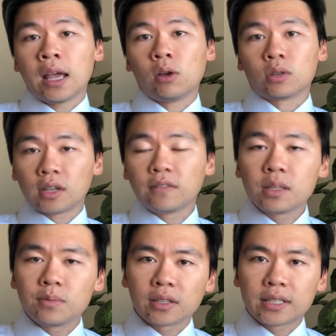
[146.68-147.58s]
He was serving in
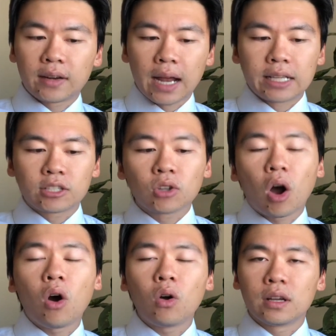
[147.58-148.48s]
the military and he
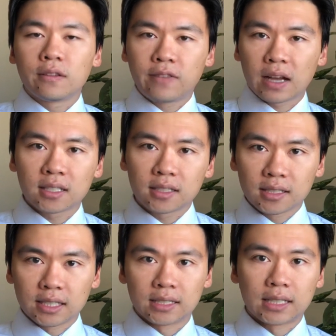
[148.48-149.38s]
saw infectious
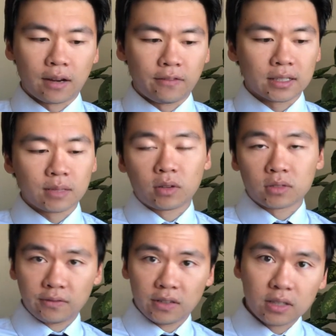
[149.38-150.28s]
disease that affected both
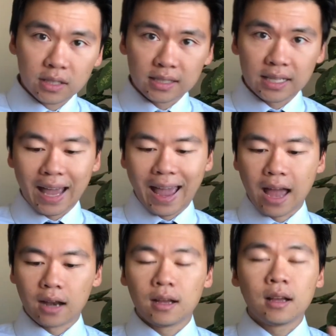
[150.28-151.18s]
civilians
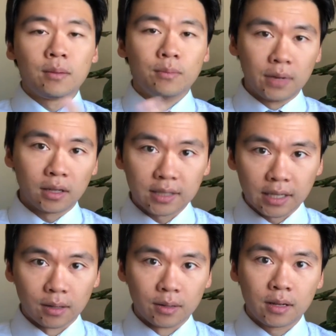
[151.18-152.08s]
and
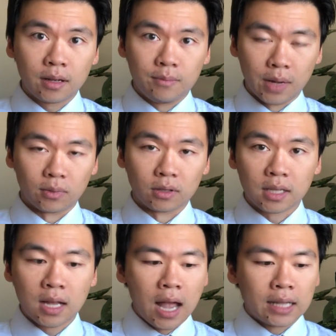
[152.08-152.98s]
military members.
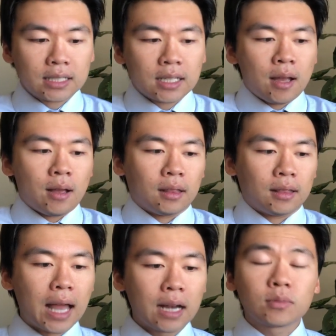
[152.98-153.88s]
And this
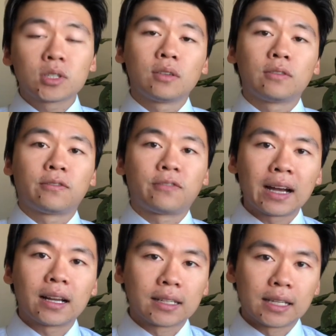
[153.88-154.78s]
led him to
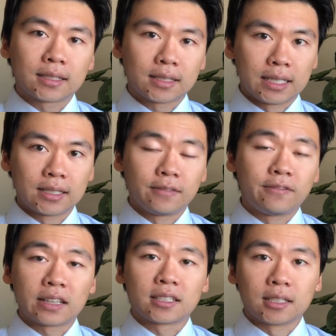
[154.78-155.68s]
fight against these
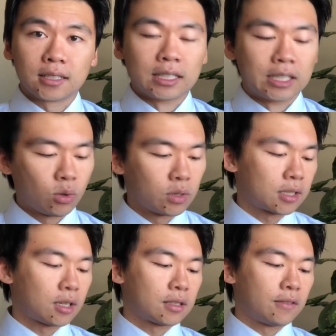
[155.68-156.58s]
infectious diseases. He would
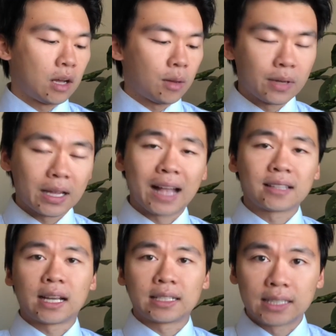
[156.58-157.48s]
start developing
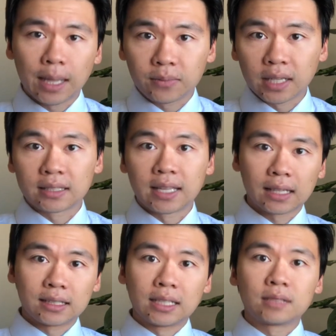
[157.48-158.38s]
antiseptic
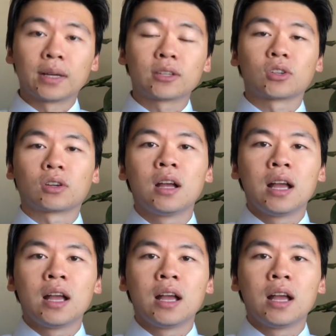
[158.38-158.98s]
techniques, make sure